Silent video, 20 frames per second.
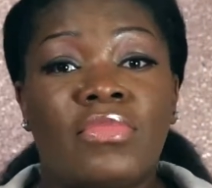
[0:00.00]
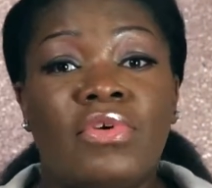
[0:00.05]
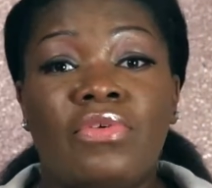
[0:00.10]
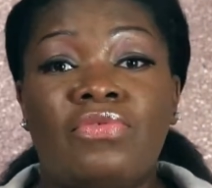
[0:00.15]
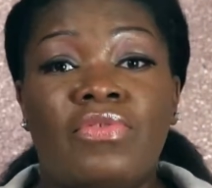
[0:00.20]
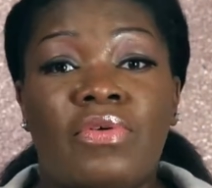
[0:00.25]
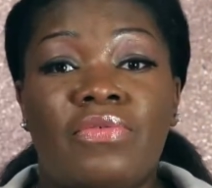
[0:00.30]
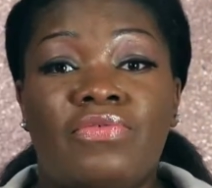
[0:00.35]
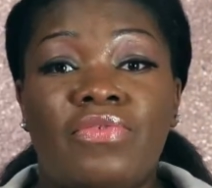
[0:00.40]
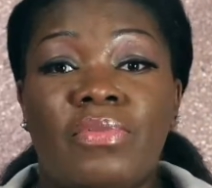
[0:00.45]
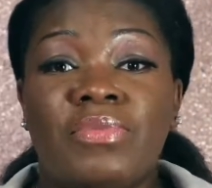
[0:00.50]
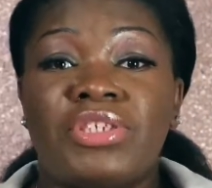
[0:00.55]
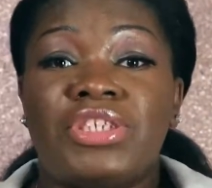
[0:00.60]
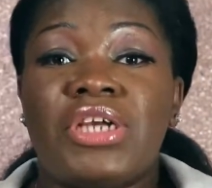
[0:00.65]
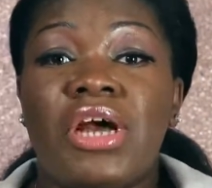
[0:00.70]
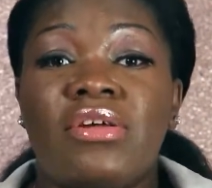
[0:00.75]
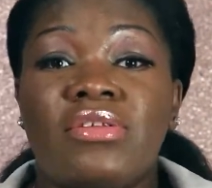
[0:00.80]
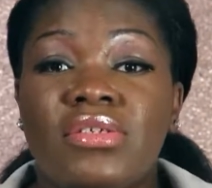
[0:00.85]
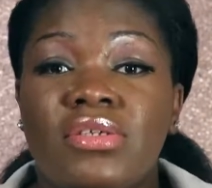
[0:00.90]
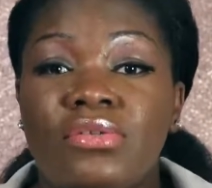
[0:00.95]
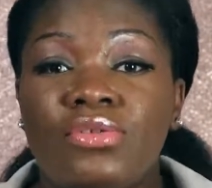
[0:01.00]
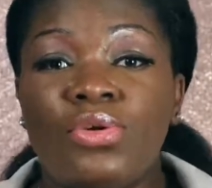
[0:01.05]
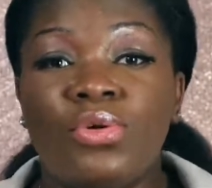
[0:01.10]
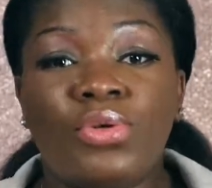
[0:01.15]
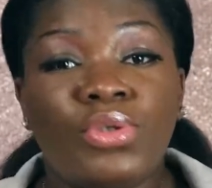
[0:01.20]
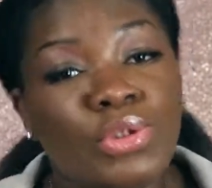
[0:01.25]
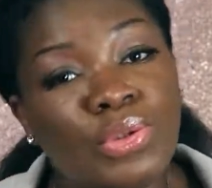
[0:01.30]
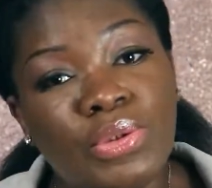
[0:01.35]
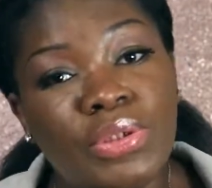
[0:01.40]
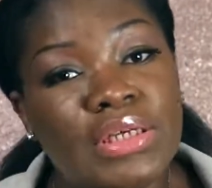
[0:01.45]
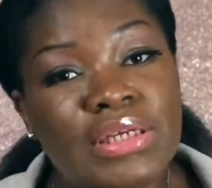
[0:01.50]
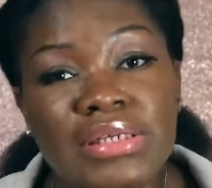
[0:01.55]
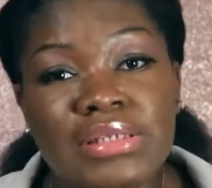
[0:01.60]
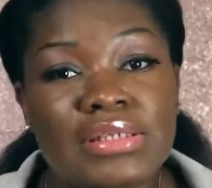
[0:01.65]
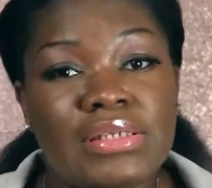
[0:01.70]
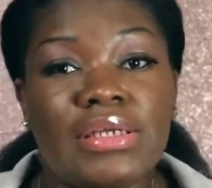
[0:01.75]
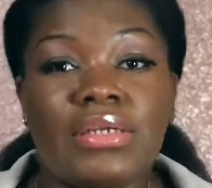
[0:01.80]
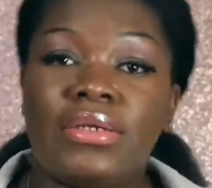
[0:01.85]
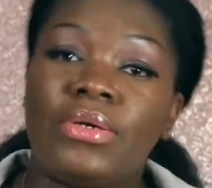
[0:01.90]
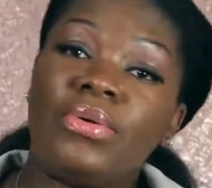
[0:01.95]
from shouting, don't do
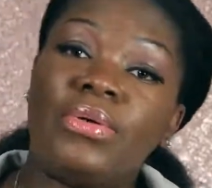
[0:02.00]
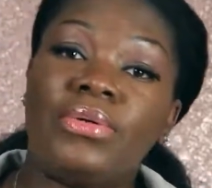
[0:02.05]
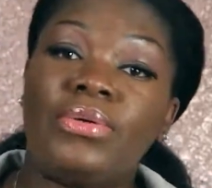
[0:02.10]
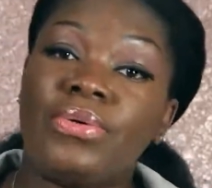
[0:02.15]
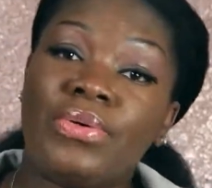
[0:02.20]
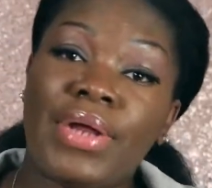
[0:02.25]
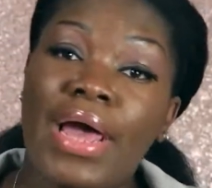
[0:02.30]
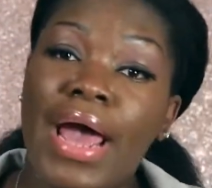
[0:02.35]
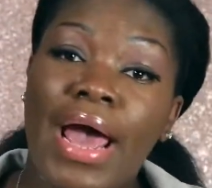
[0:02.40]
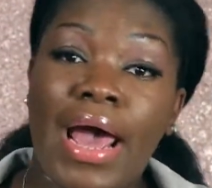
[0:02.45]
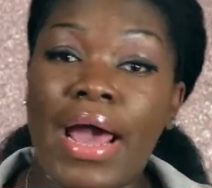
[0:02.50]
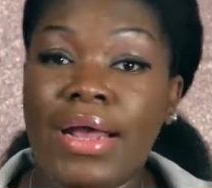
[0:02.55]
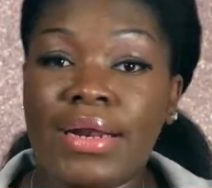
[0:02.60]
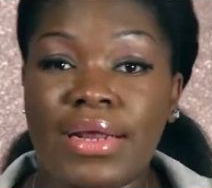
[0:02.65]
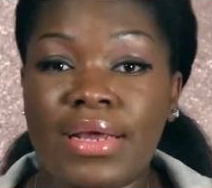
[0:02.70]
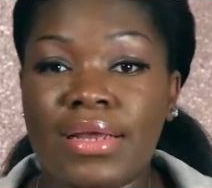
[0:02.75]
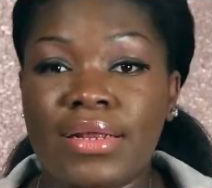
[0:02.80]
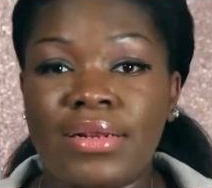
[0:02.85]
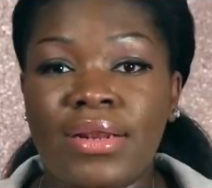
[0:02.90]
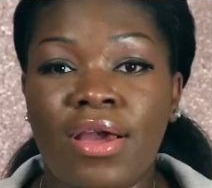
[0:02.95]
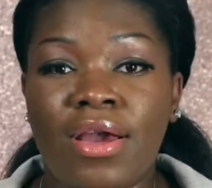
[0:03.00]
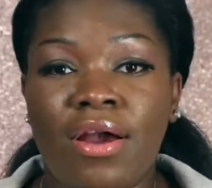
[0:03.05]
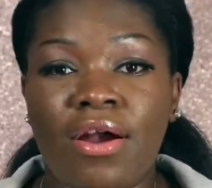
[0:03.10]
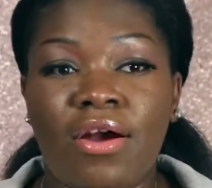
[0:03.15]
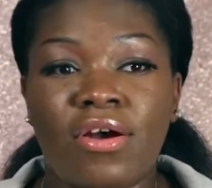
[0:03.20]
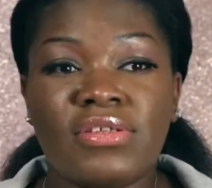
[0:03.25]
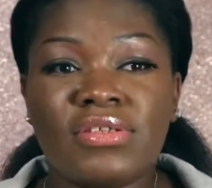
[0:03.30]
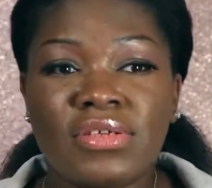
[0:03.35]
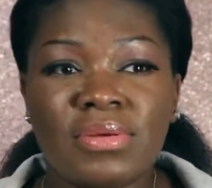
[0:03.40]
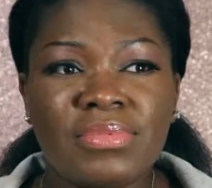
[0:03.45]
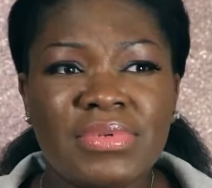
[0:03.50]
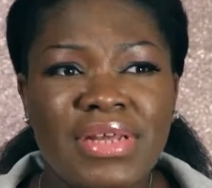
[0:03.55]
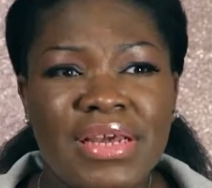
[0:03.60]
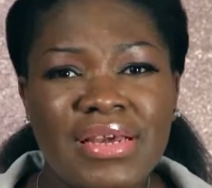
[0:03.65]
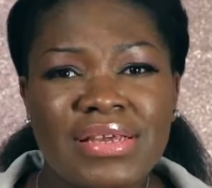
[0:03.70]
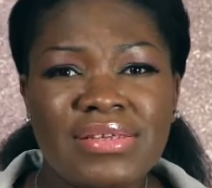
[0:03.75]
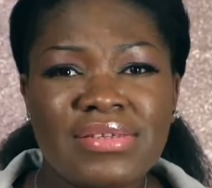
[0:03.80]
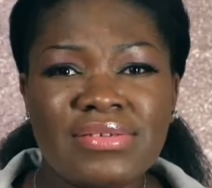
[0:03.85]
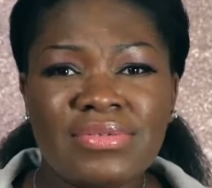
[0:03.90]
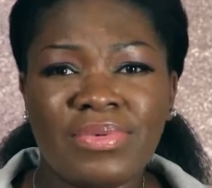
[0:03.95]
this and don't do that. And on some
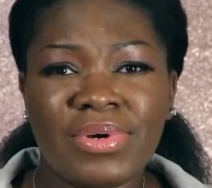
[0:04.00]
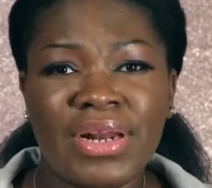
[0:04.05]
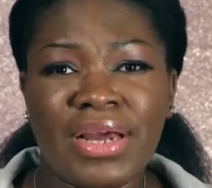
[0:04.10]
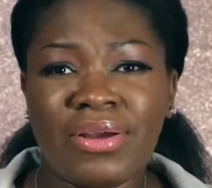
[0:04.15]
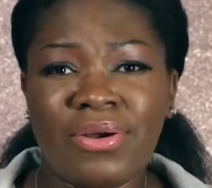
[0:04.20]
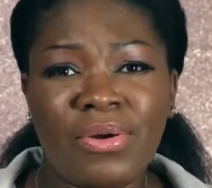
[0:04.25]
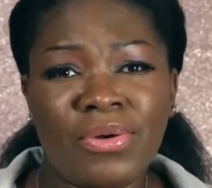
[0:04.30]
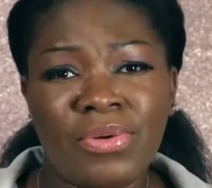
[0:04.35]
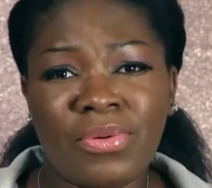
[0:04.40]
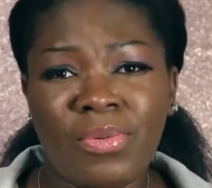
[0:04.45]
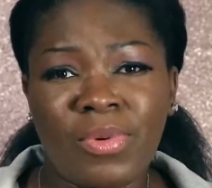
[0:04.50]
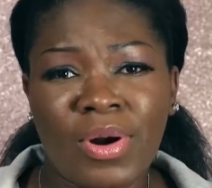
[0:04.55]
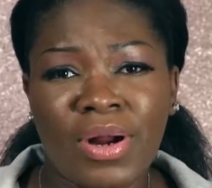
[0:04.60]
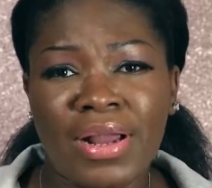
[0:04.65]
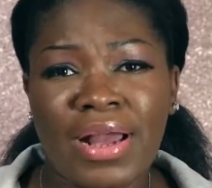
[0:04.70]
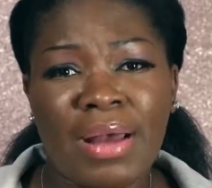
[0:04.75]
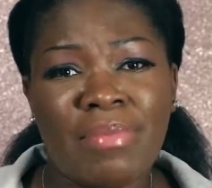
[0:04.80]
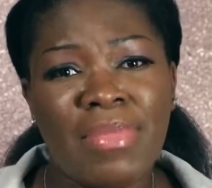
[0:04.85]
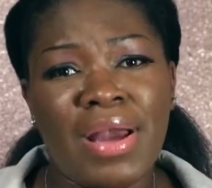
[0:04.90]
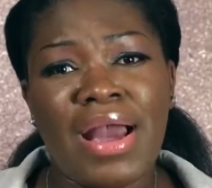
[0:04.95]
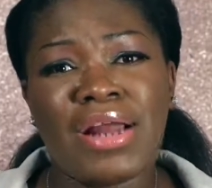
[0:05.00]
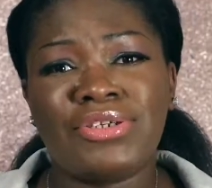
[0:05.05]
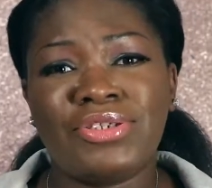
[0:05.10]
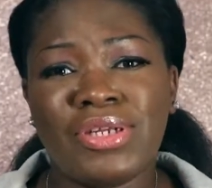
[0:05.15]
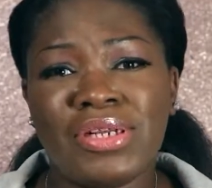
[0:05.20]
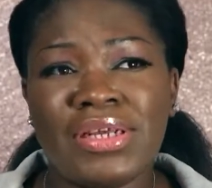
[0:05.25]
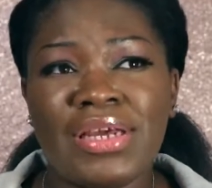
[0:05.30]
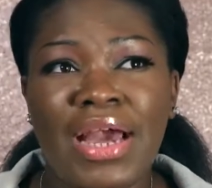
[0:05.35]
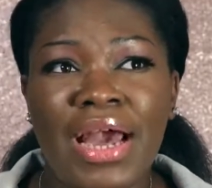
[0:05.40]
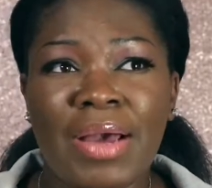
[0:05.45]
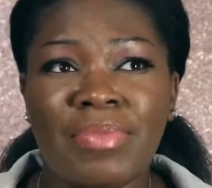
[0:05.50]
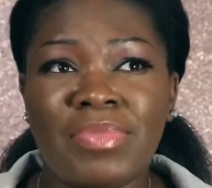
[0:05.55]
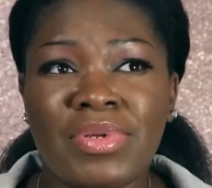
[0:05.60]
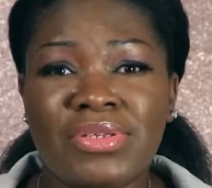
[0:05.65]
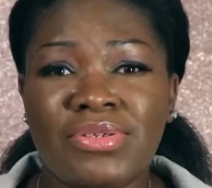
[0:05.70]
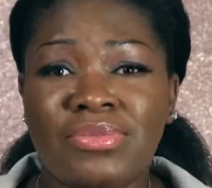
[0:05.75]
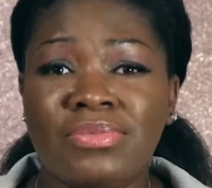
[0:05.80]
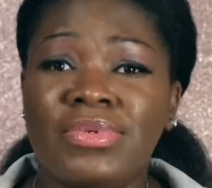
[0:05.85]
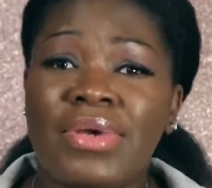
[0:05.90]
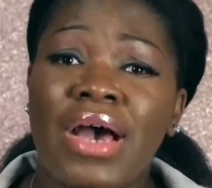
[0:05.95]
days when I go to work, I'm actually happy
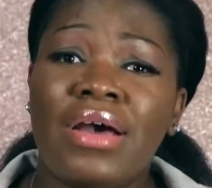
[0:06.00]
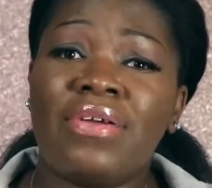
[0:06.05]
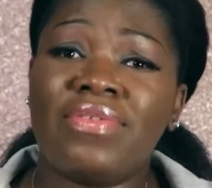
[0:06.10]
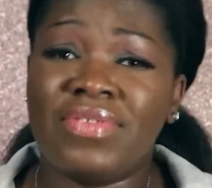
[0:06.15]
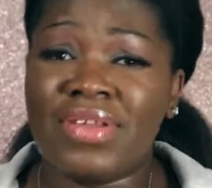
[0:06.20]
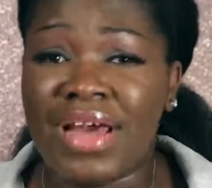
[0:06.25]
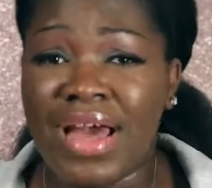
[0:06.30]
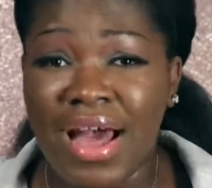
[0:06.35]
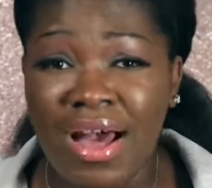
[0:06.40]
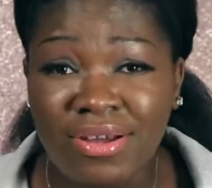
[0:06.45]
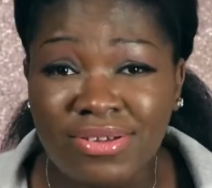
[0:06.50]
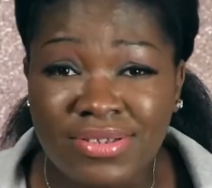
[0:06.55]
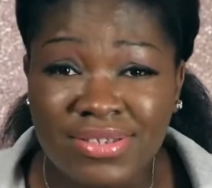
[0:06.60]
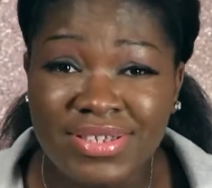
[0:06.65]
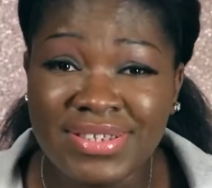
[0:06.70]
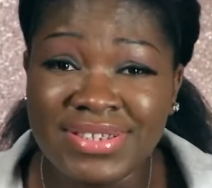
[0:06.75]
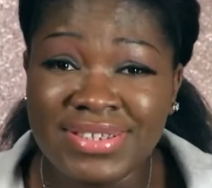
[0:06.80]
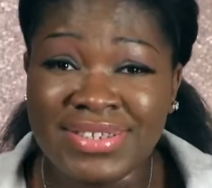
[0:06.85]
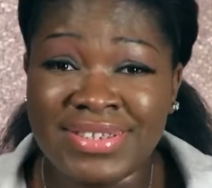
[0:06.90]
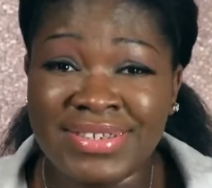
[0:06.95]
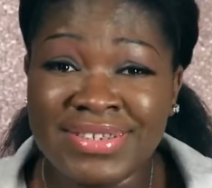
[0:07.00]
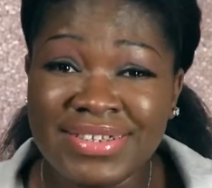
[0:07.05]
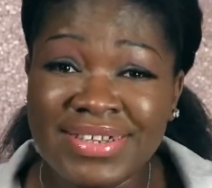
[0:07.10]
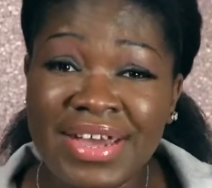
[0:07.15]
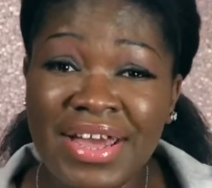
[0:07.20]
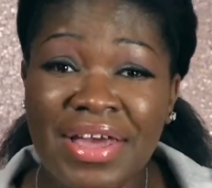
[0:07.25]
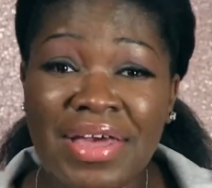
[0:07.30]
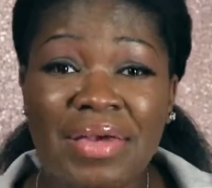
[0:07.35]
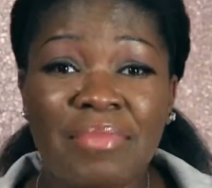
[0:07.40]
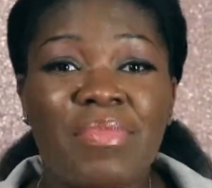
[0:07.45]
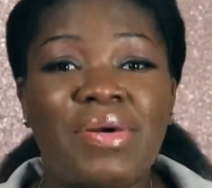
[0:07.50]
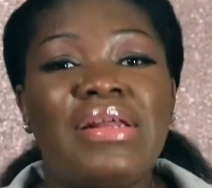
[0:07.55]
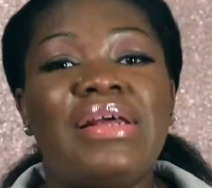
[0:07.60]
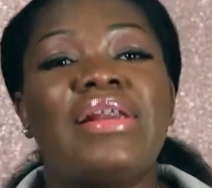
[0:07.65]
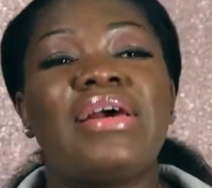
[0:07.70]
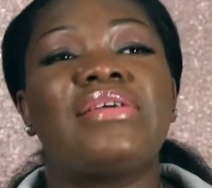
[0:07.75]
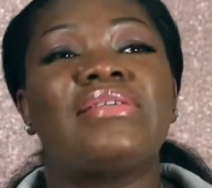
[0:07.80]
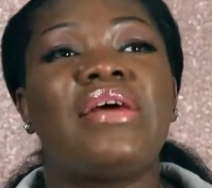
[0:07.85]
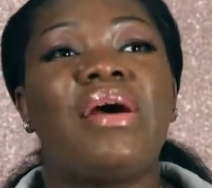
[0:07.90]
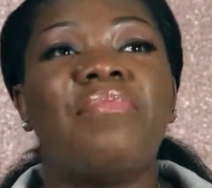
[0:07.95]
to be out of the house, but then
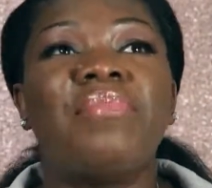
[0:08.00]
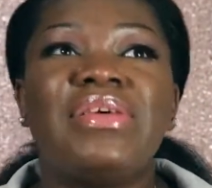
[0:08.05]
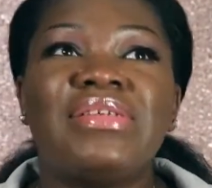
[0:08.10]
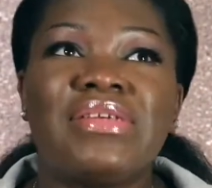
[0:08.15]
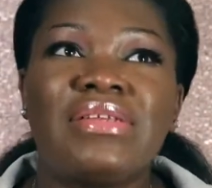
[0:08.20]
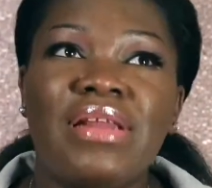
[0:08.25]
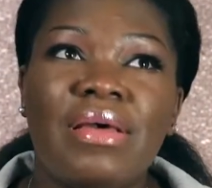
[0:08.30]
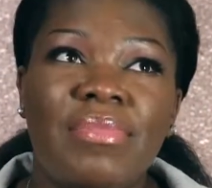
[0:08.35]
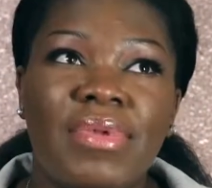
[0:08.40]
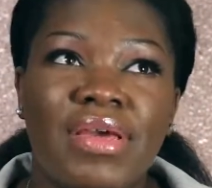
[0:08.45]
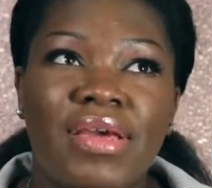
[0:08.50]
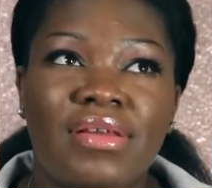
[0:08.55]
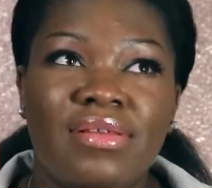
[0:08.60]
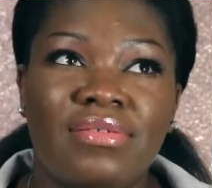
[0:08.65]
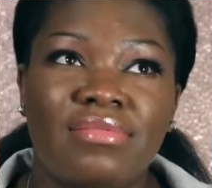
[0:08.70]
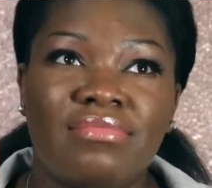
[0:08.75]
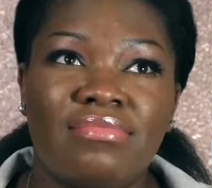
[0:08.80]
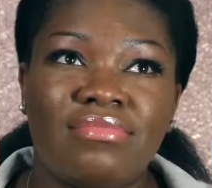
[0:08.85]
I start missing them again.